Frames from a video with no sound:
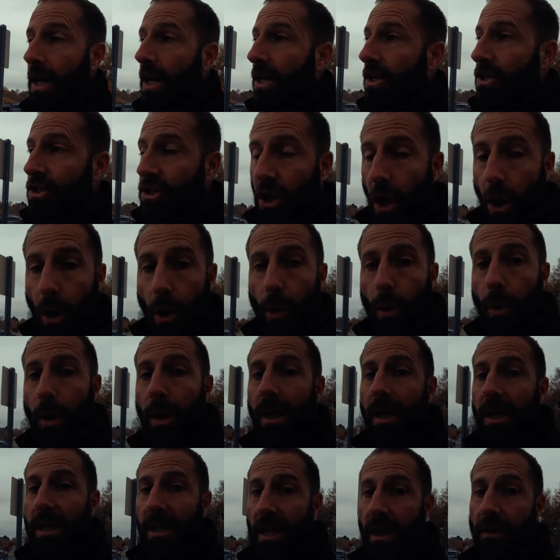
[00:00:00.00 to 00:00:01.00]
So
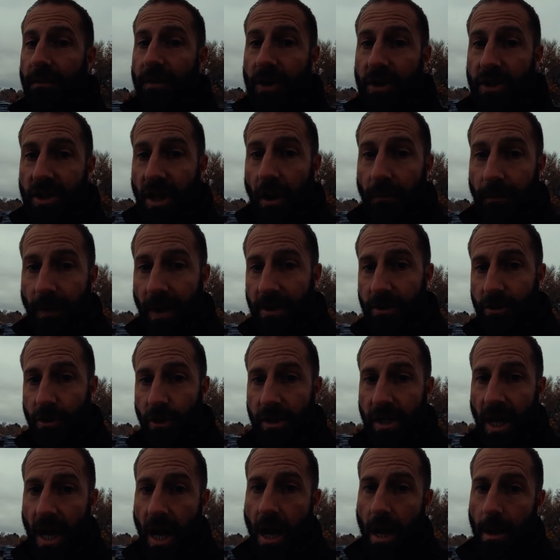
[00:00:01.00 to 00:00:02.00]
give yourself extra
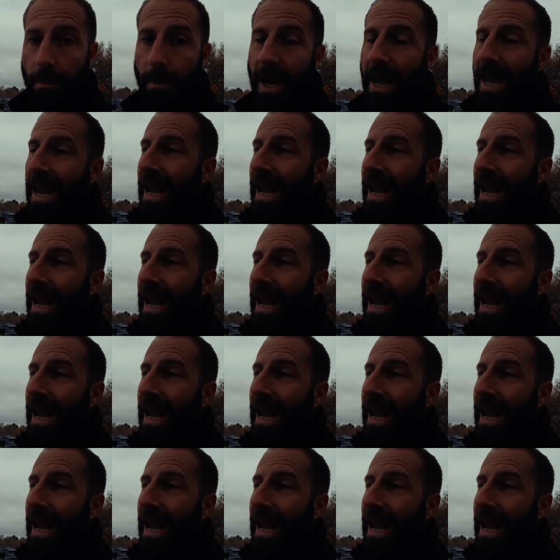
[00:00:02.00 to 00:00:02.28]
time